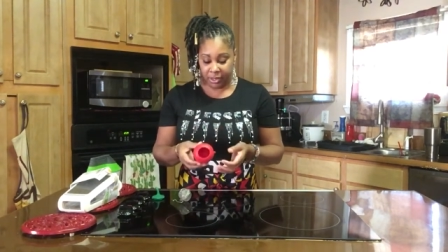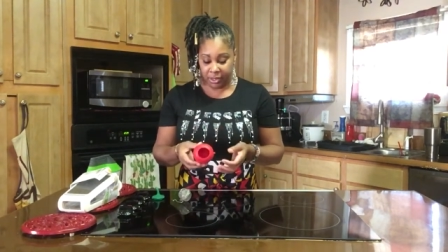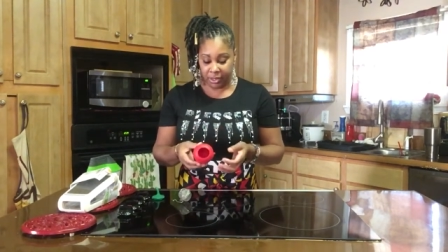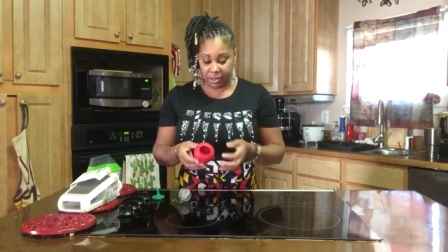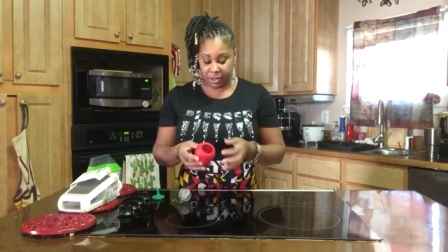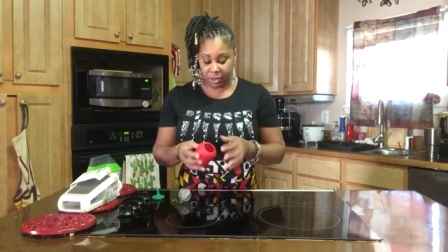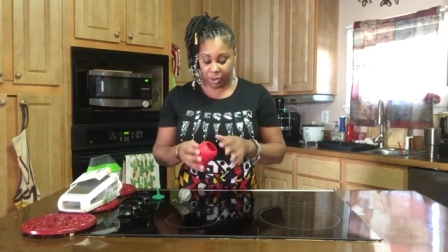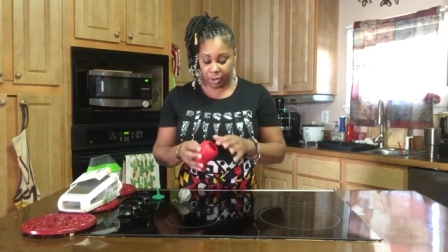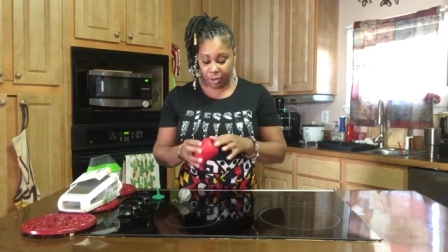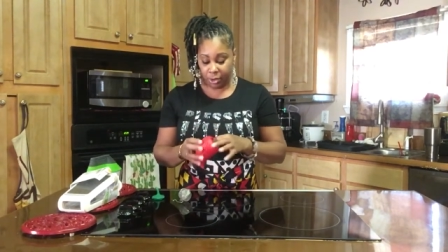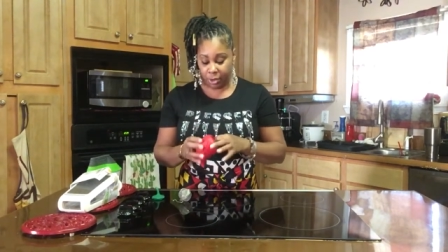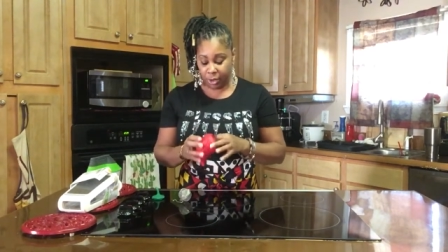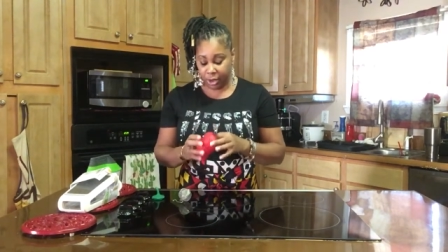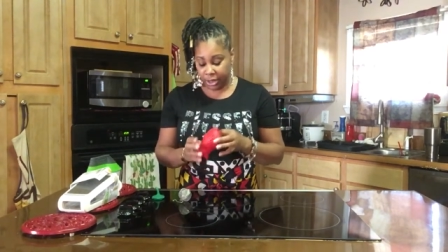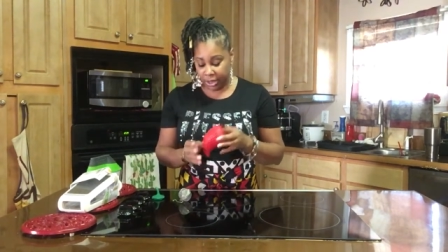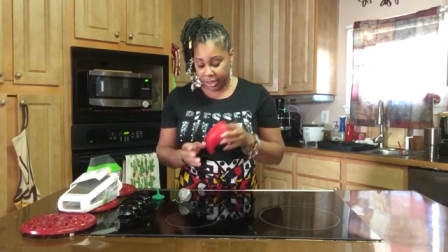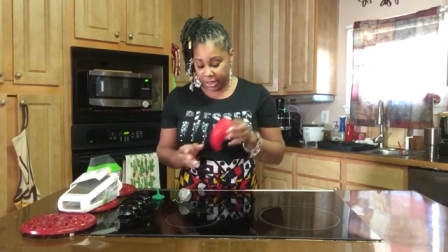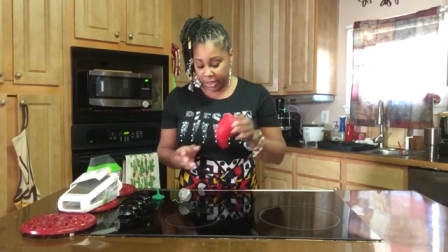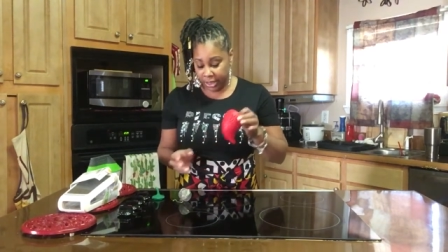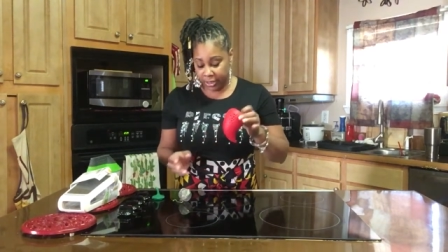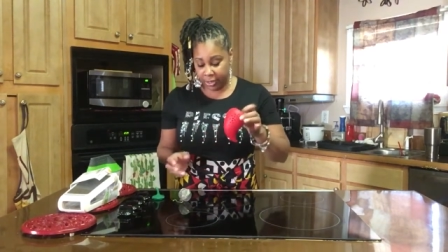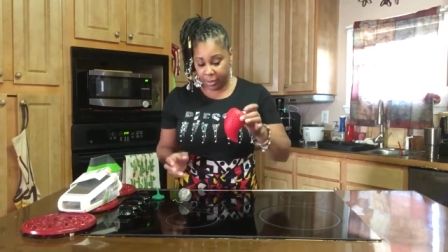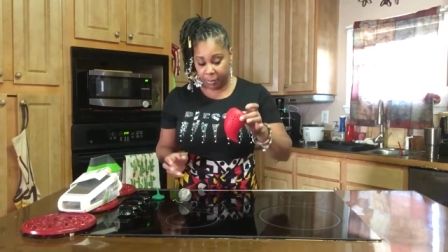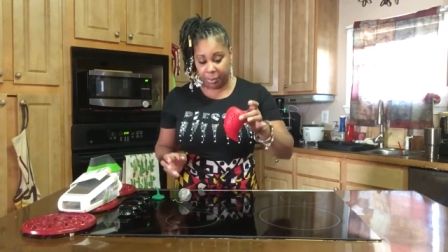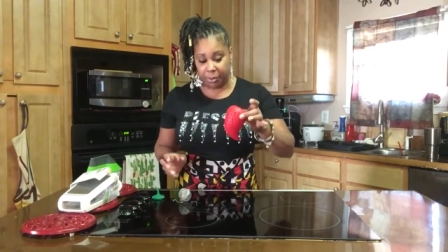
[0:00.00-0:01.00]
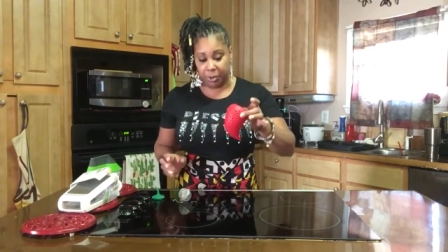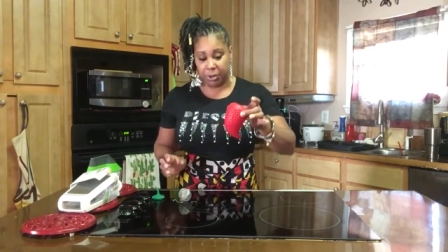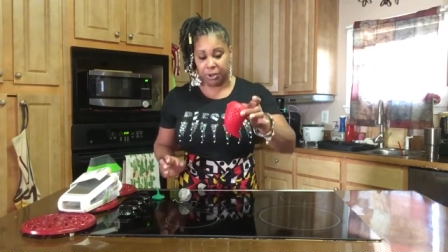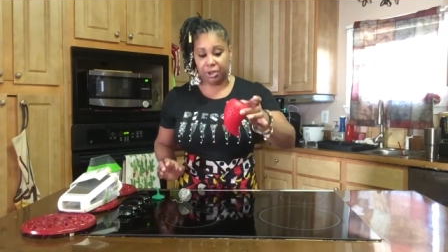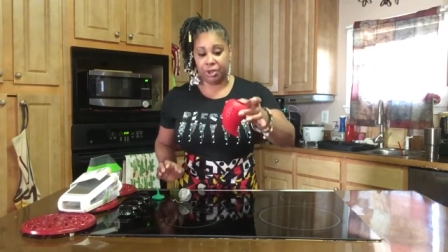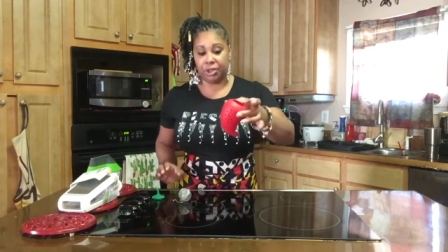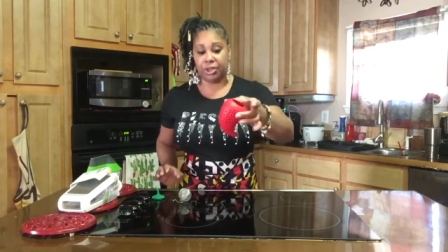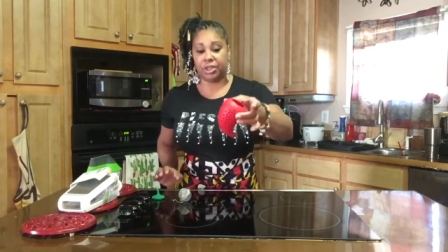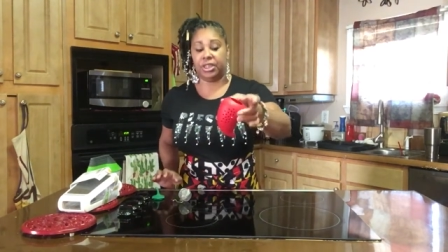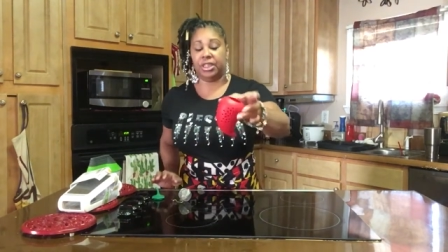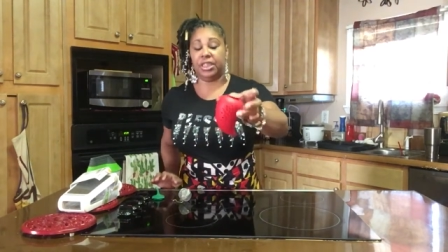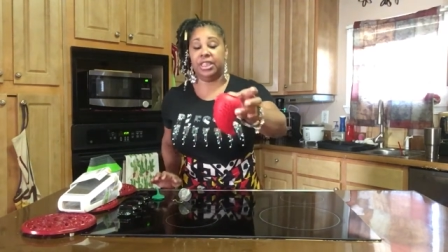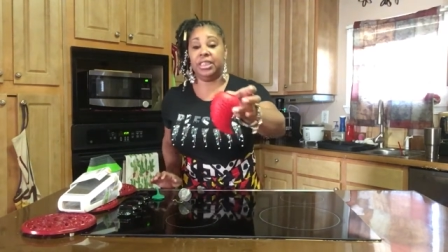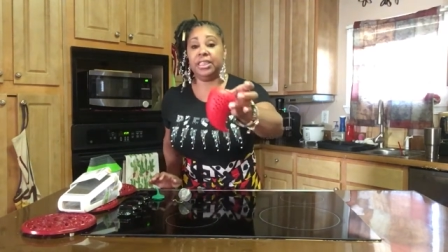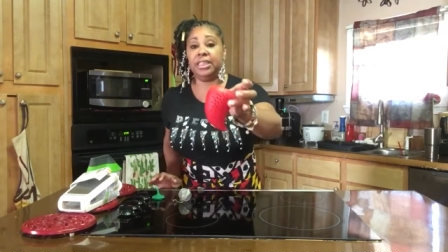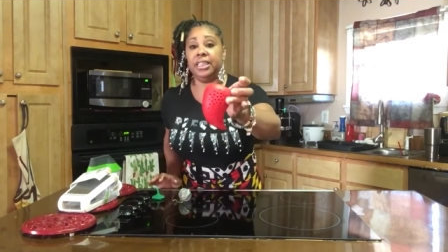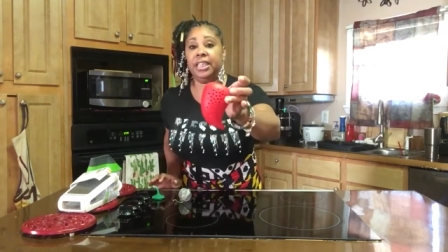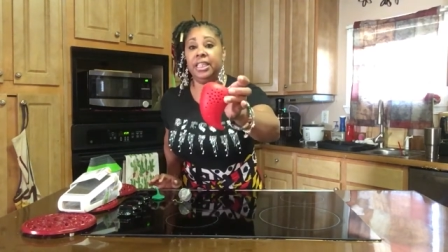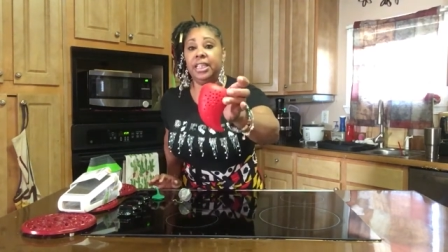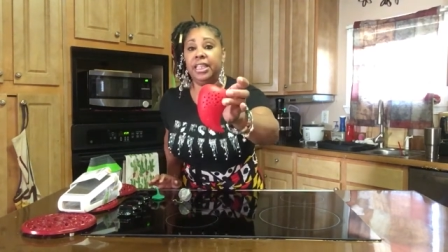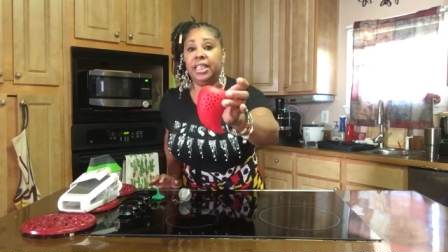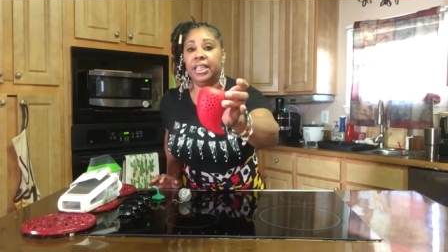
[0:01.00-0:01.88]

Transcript: so you can either put your seasoning